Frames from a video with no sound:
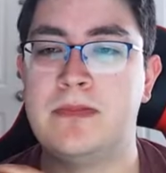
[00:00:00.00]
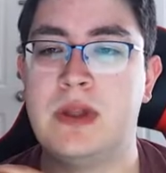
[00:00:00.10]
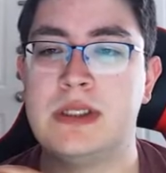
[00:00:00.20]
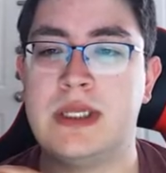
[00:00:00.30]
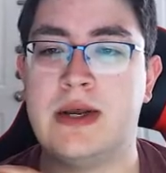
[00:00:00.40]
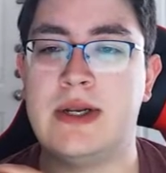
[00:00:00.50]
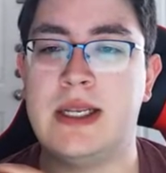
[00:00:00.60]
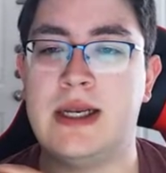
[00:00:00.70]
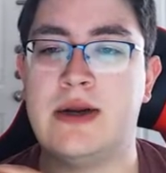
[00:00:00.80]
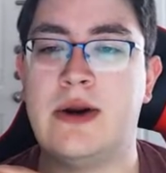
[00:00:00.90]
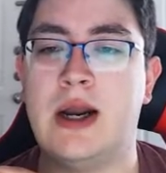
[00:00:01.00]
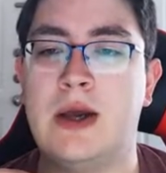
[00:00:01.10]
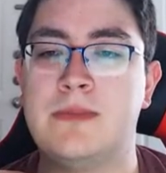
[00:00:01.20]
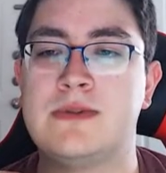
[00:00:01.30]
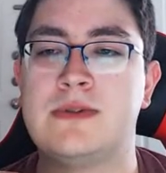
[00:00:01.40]
down here
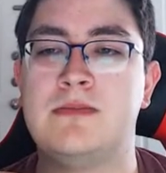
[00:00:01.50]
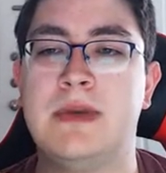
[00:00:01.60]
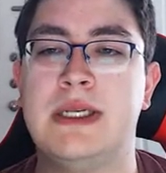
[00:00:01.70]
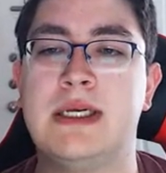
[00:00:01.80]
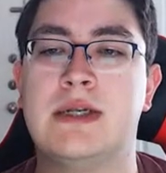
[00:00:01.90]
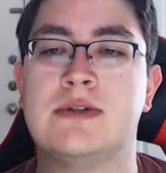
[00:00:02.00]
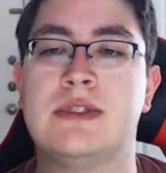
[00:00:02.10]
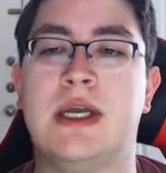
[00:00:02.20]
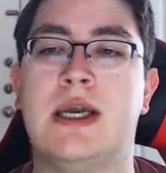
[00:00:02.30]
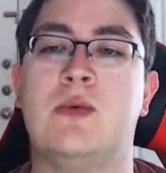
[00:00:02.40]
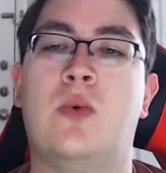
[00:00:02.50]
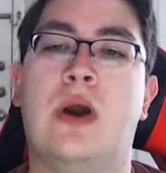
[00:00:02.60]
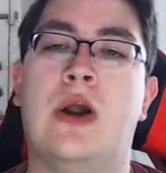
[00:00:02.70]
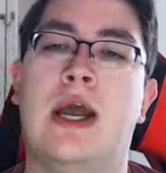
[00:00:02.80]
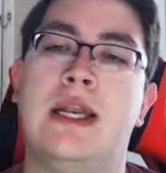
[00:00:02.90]
helps me to understand
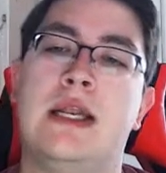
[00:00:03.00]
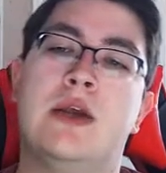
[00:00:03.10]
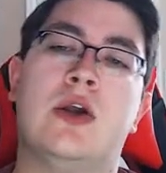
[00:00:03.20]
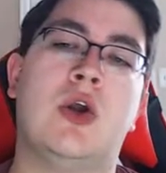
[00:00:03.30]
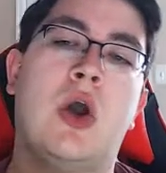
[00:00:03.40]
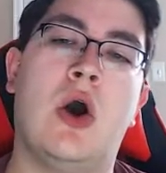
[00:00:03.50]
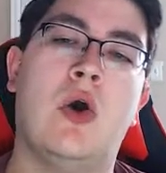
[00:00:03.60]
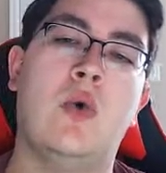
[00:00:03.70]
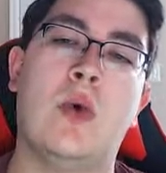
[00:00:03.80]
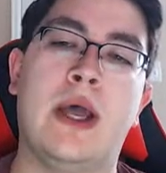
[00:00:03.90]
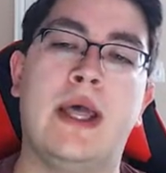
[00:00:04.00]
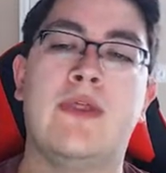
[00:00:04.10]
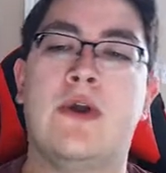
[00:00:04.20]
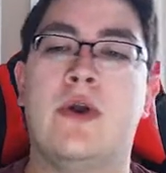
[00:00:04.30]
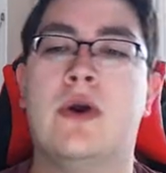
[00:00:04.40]
where I need to go
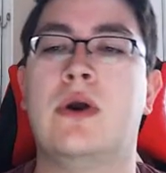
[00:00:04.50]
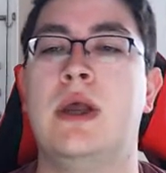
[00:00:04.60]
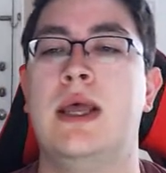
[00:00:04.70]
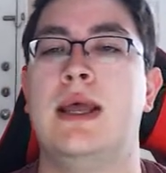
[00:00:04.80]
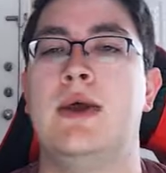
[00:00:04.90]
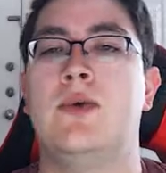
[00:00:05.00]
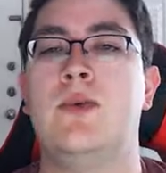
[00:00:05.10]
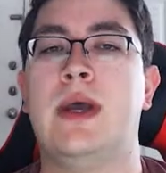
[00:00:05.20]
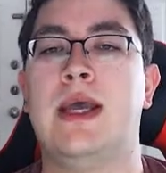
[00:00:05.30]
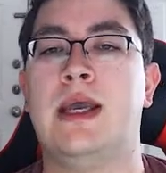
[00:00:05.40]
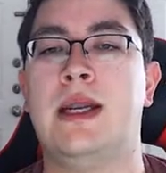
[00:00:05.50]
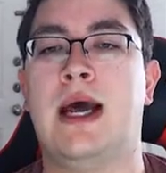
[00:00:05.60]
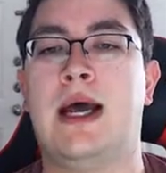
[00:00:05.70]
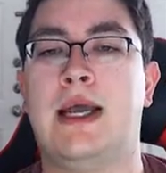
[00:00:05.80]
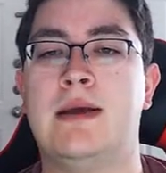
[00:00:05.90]
with her when
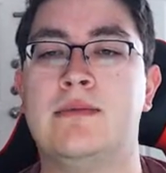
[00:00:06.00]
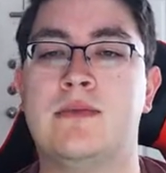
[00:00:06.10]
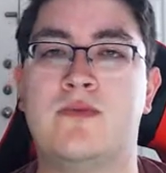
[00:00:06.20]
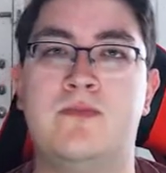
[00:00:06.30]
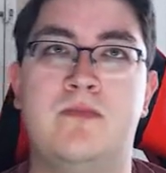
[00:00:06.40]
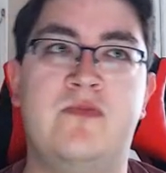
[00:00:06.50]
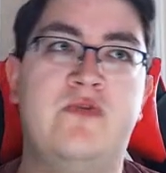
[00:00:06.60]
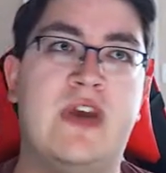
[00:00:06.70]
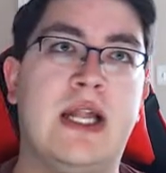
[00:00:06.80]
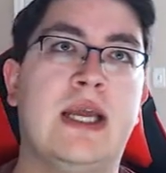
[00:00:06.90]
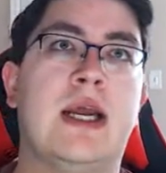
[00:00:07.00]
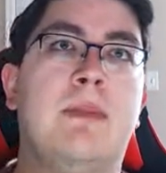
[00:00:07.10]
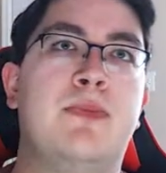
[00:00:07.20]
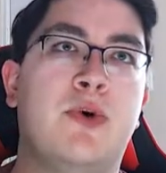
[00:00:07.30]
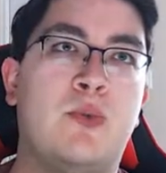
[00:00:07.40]
I am filling
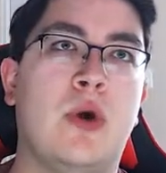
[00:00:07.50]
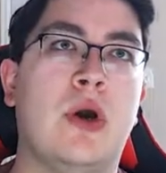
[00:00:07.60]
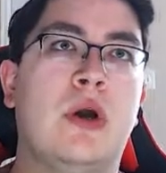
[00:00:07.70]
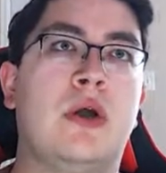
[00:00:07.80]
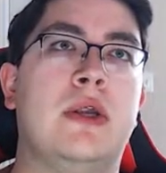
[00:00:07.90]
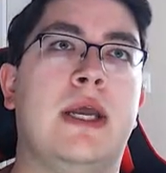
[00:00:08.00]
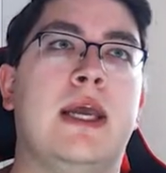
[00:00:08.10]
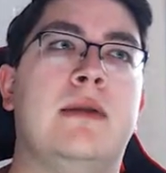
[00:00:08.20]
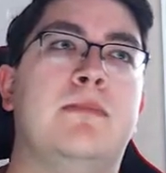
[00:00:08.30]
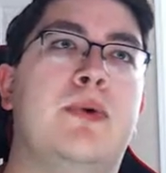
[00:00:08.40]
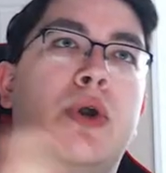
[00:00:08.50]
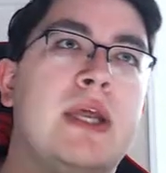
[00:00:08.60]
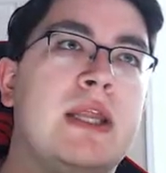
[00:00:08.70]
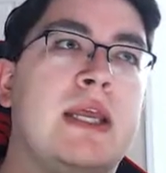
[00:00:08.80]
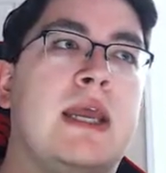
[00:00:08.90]
up the world and
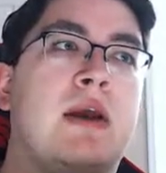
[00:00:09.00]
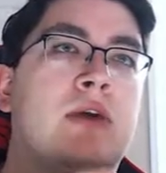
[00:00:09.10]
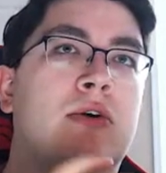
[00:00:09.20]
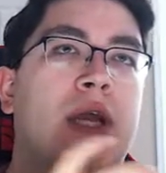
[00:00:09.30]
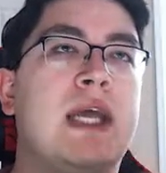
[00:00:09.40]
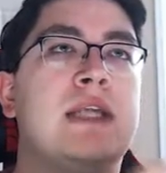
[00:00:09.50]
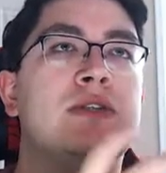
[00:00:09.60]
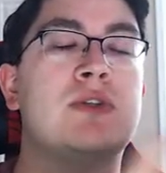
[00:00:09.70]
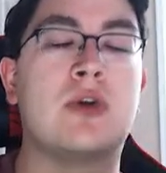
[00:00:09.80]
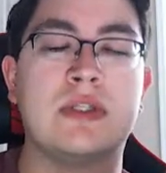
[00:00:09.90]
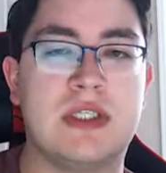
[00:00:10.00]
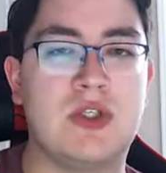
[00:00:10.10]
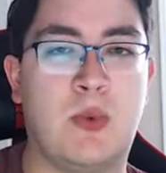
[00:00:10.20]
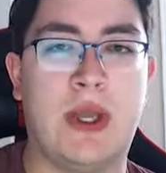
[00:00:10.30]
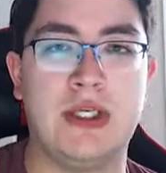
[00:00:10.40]
putting the character in certain
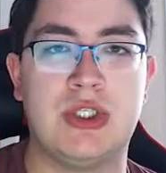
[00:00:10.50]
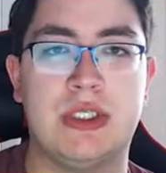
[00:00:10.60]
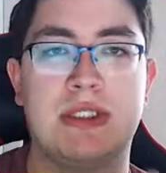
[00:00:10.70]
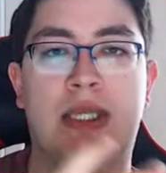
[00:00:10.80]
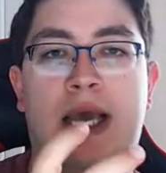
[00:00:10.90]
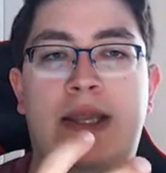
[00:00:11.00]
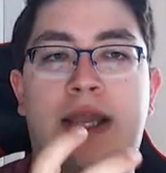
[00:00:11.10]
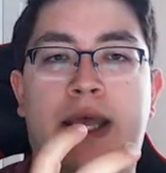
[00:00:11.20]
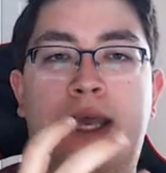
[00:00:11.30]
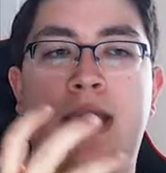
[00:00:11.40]
situations that they